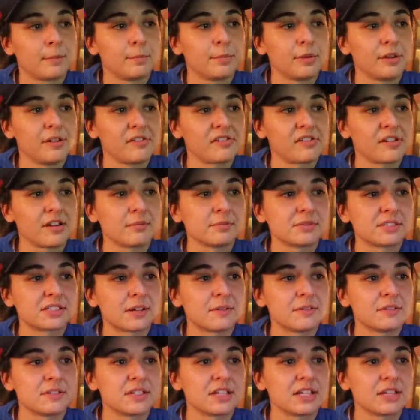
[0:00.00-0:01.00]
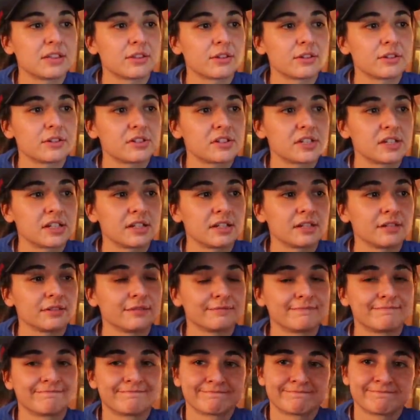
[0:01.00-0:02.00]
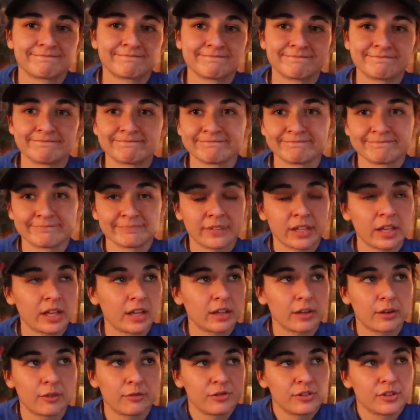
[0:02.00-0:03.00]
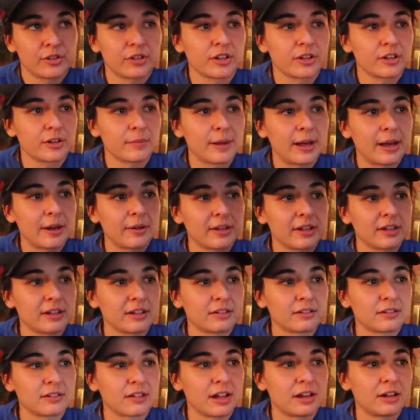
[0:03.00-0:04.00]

Bills up 17-13. Don't feel good about it.